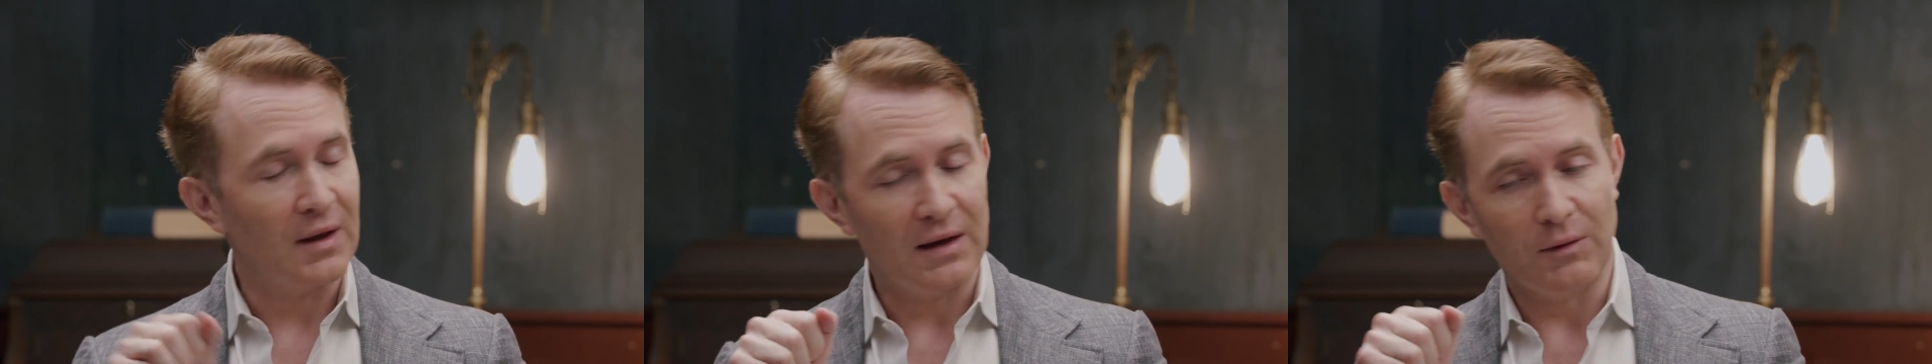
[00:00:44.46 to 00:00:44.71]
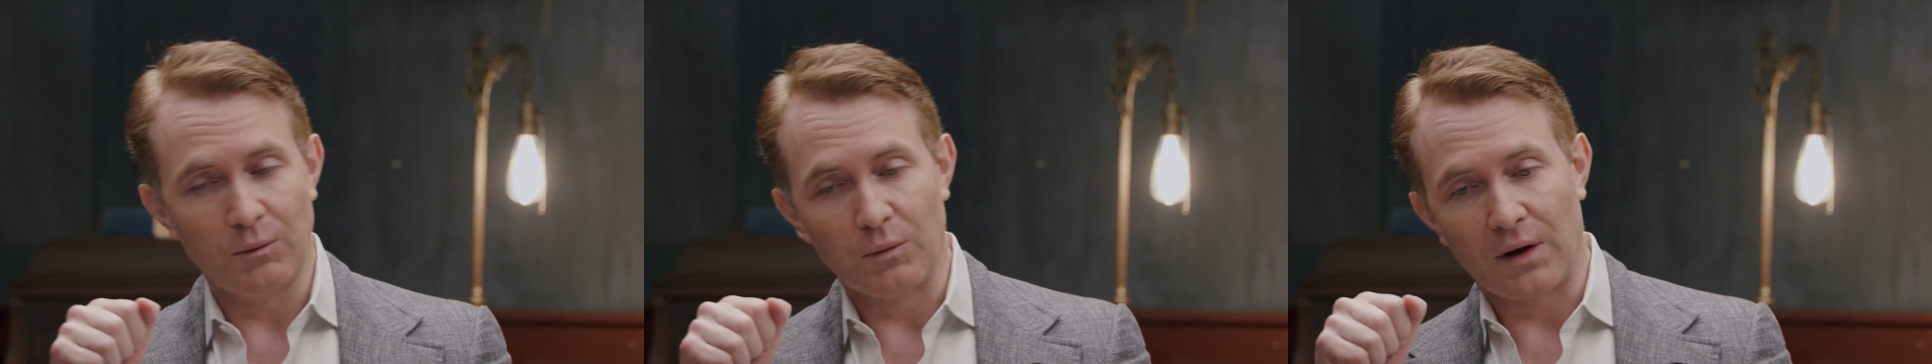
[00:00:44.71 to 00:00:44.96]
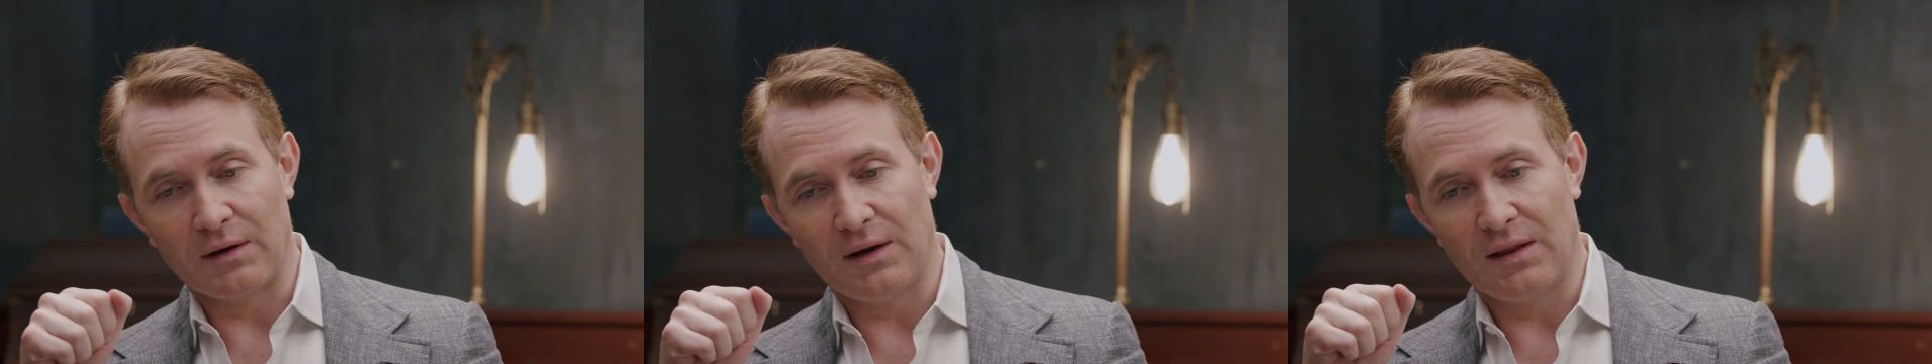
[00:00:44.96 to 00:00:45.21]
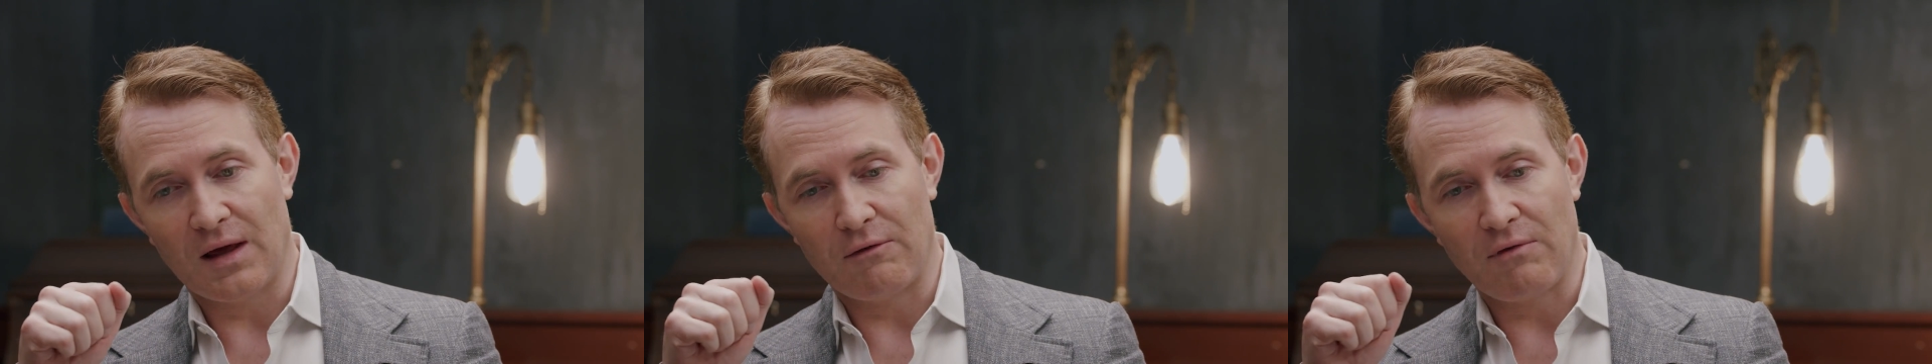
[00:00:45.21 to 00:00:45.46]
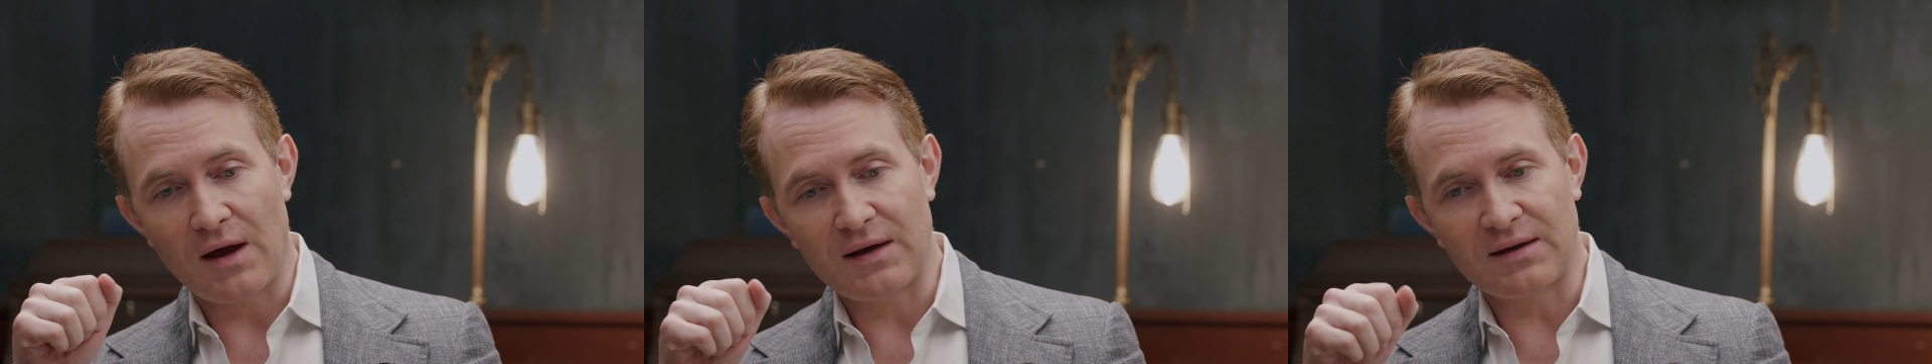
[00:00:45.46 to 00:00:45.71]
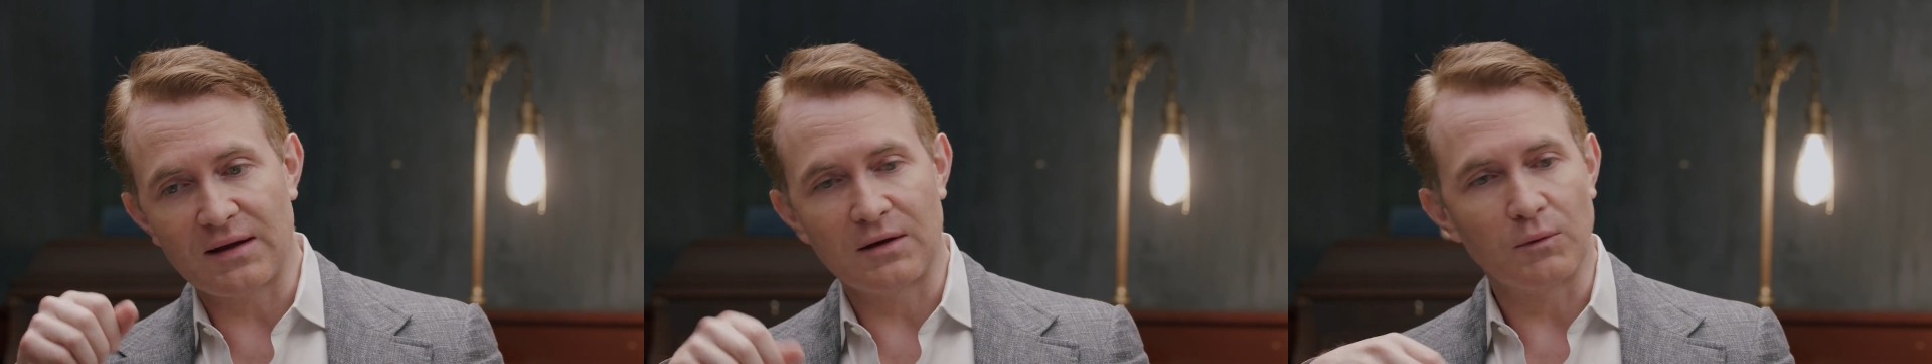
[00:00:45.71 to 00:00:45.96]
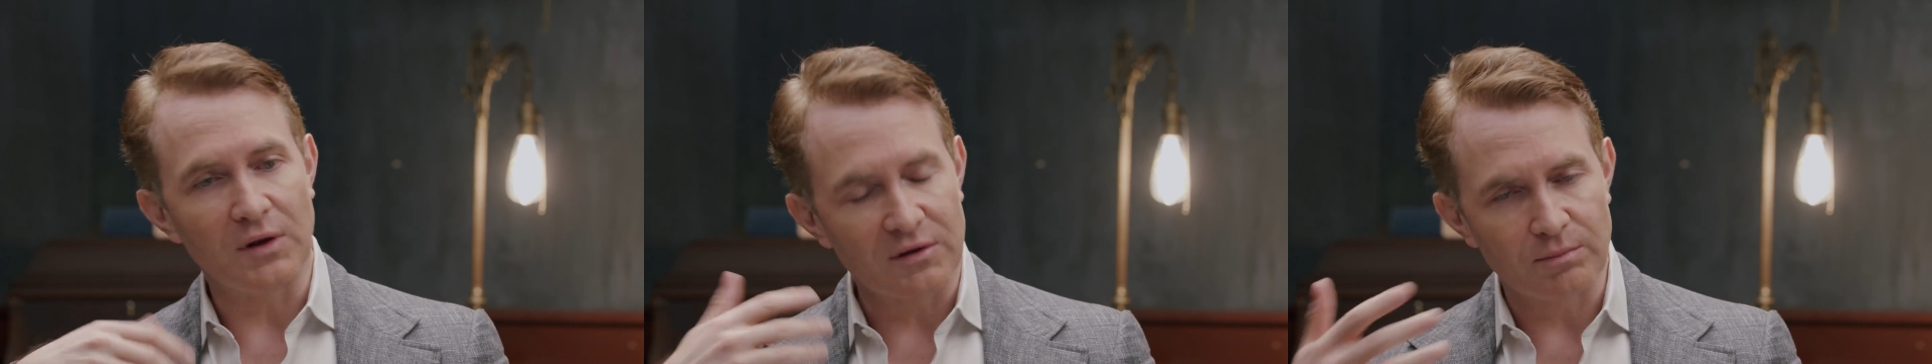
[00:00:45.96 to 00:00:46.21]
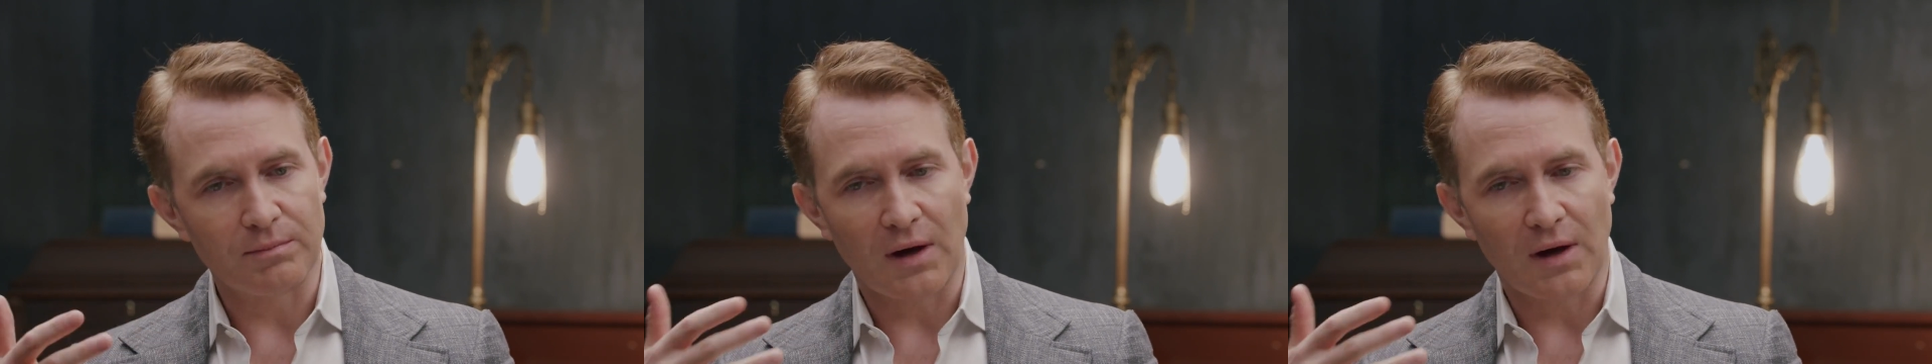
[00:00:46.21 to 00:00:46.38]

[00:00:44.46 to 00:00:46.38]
in their writing, which